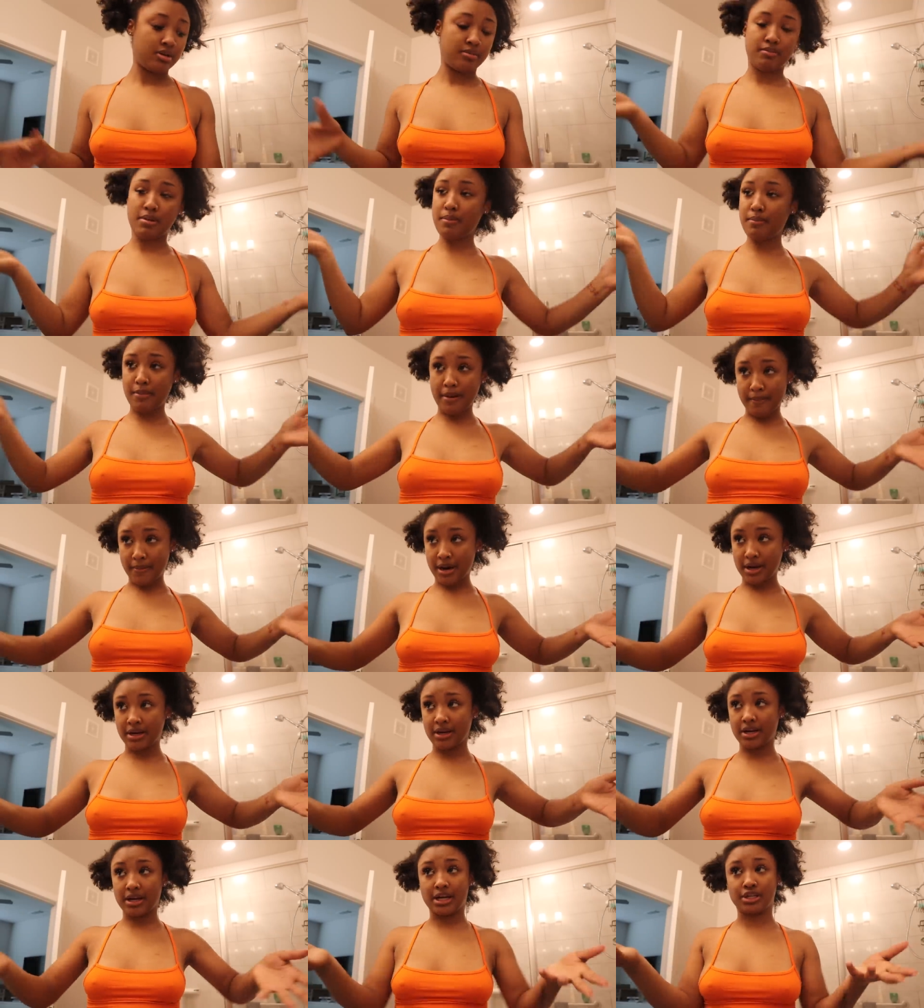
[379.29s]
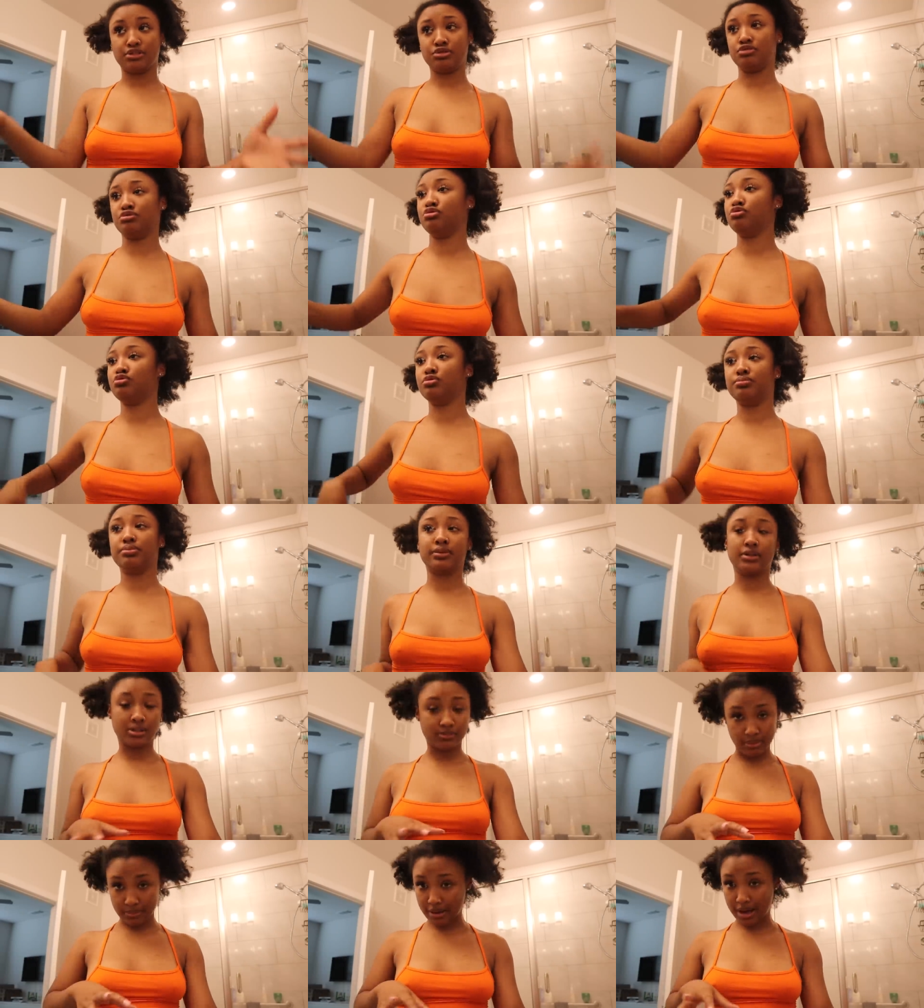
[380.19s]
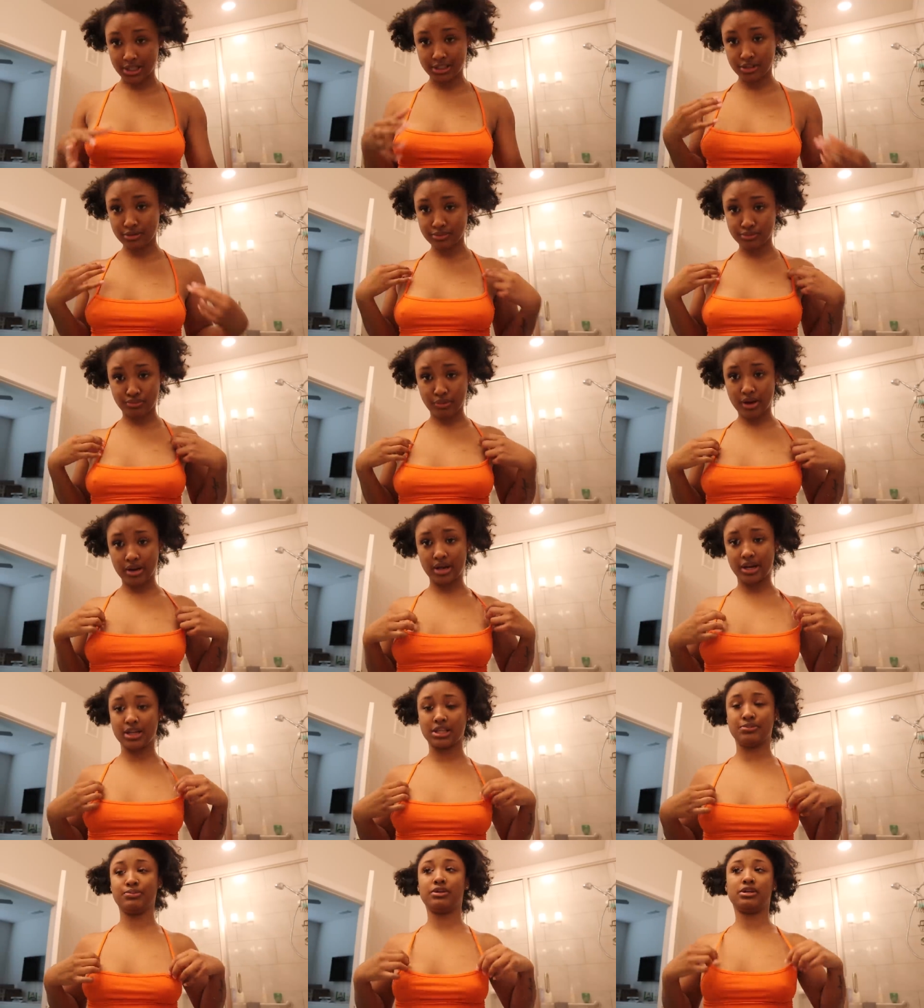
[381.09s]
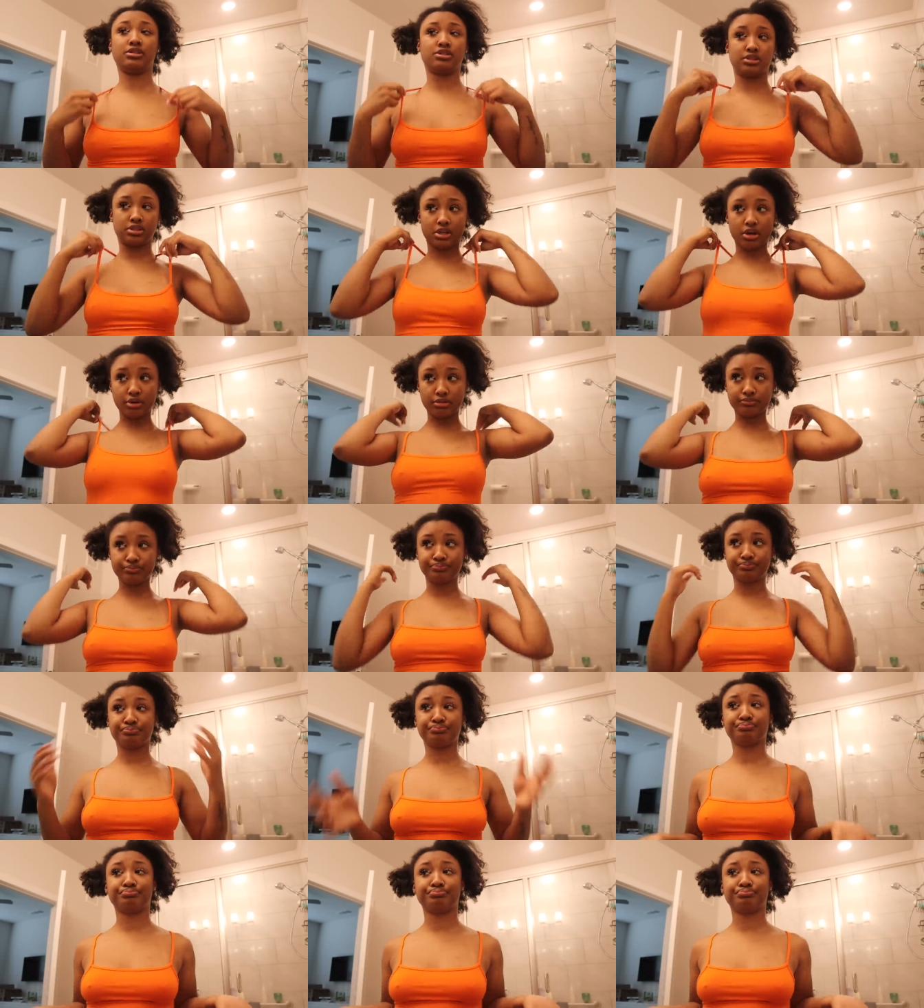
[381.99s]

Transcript: Maybe my body got used to it because girl, I still be sweating out the bitch, so.